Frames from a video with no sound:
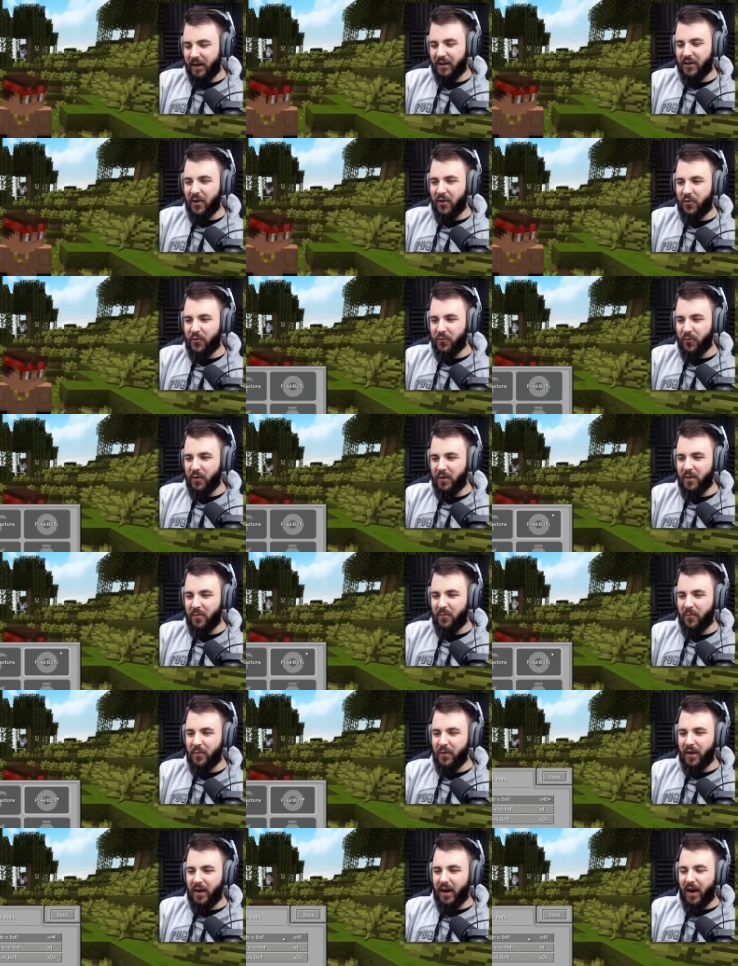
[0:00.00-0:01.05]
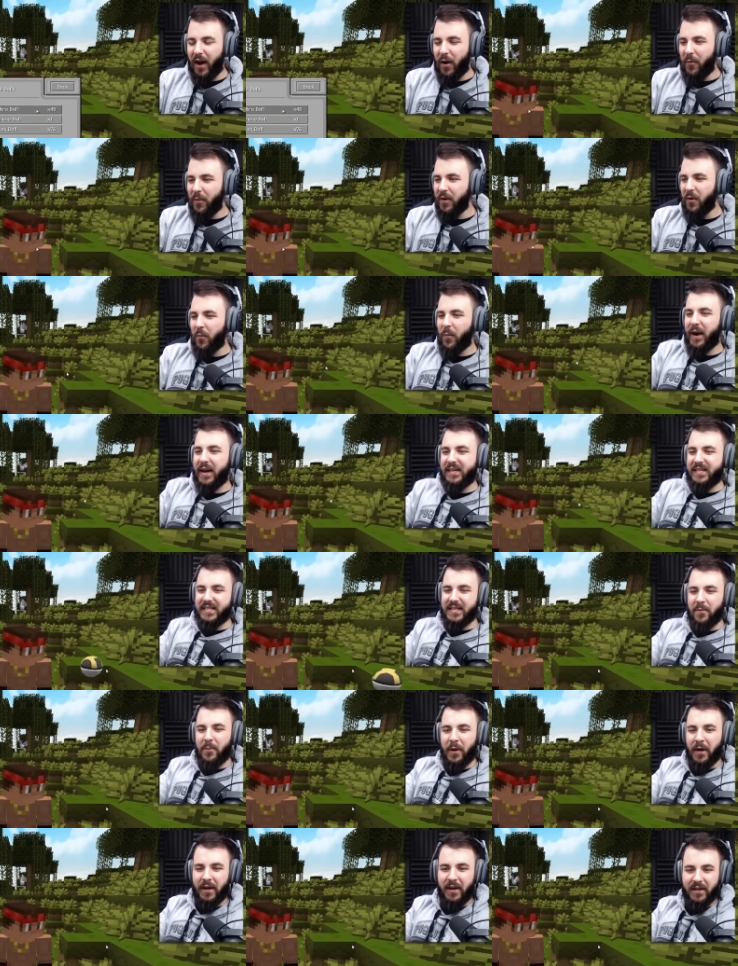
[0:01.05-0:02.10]
to go through them. I want to waste
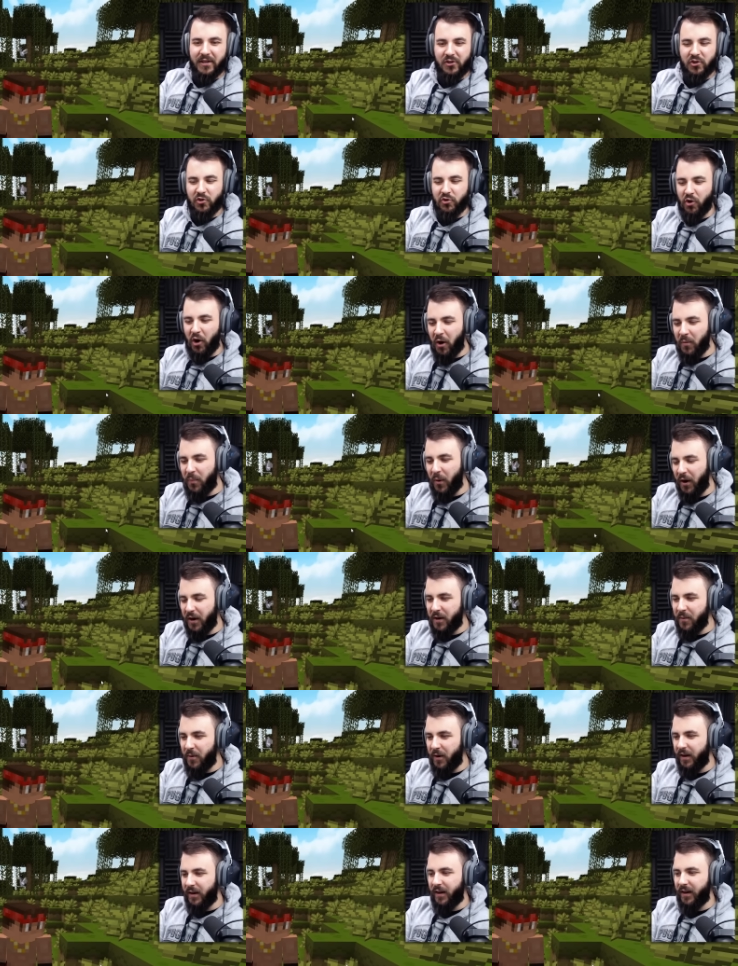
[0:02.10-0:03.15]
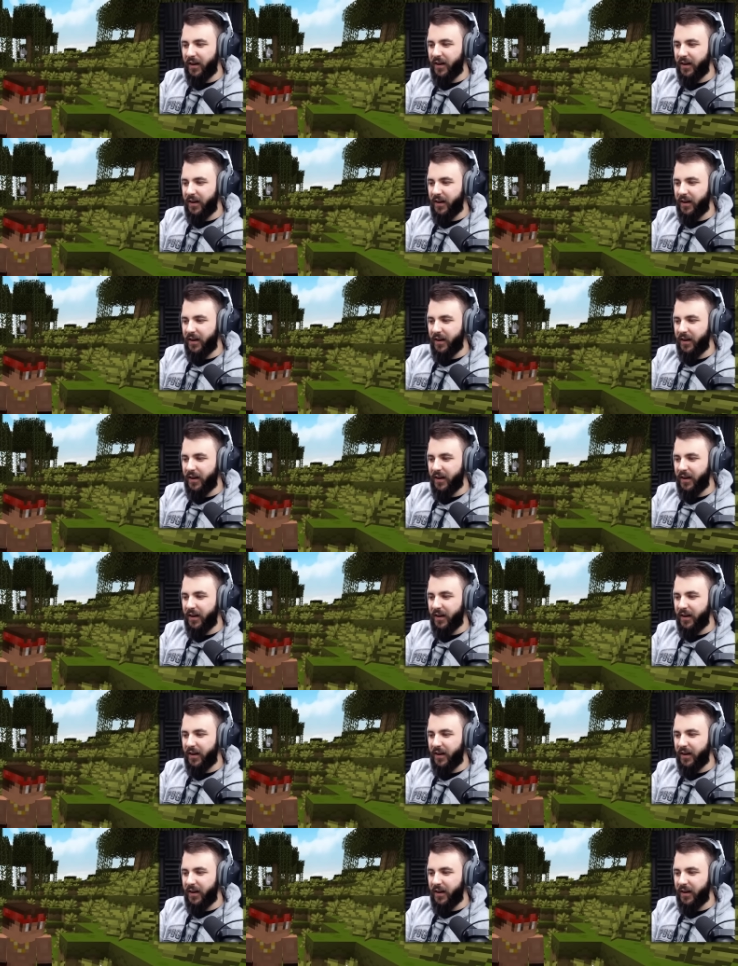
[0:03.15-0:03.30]
them on strong Pokemon.